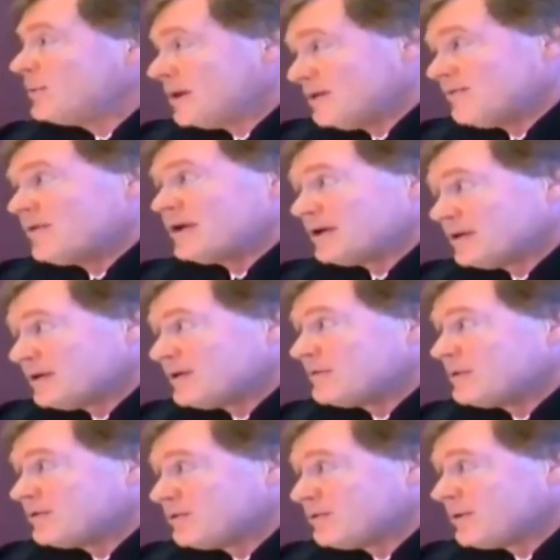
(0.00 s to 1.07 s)

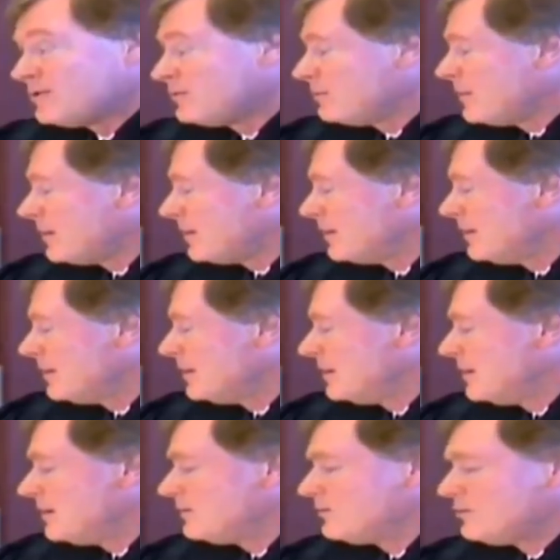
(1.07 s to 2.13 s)
Well, there's a, you
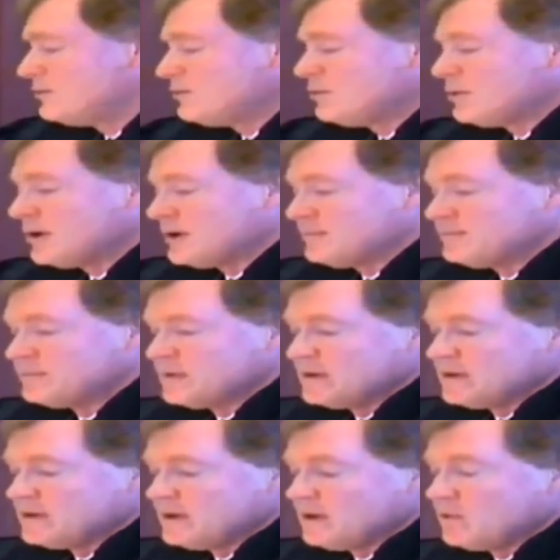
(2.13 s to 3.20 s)
know, a certain
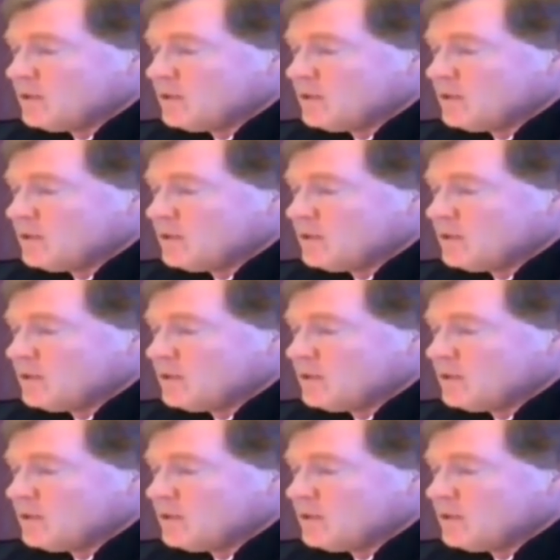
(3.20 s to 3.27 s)
amount